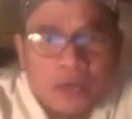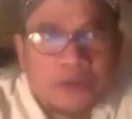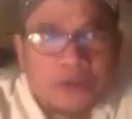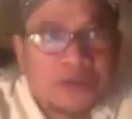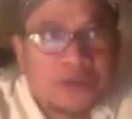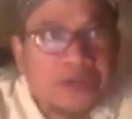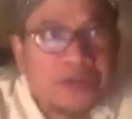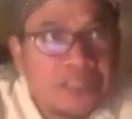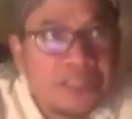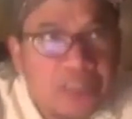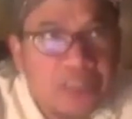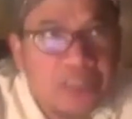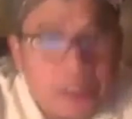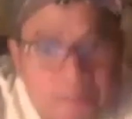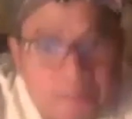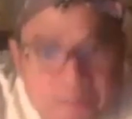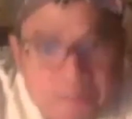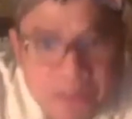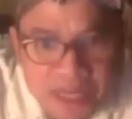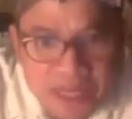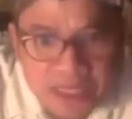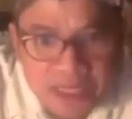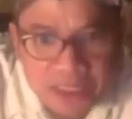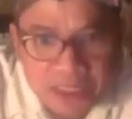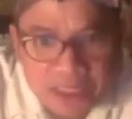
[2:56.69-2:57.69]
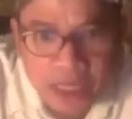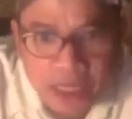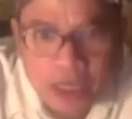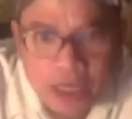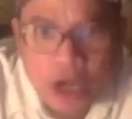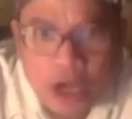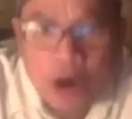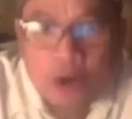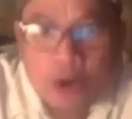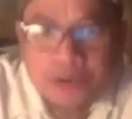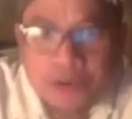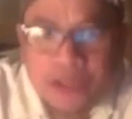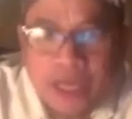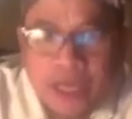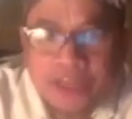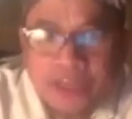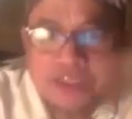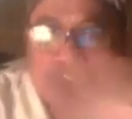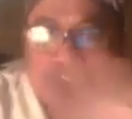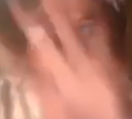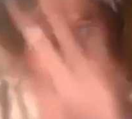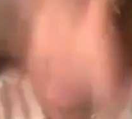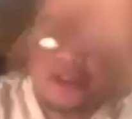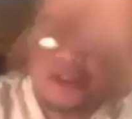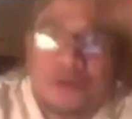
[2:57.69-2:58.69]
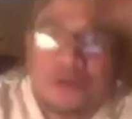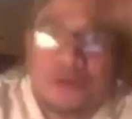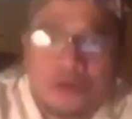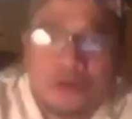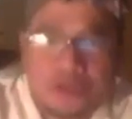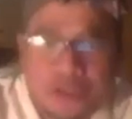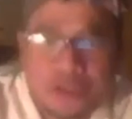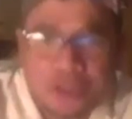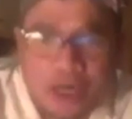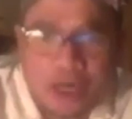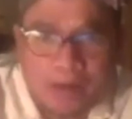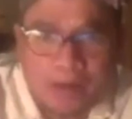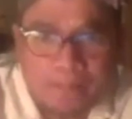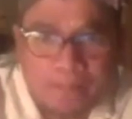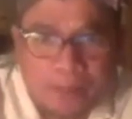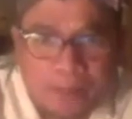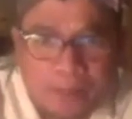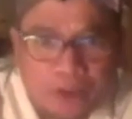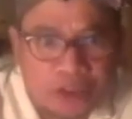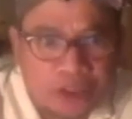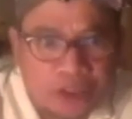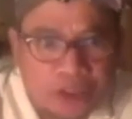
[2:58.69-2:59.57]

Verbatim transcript: 30 minutes ago, they circled starboard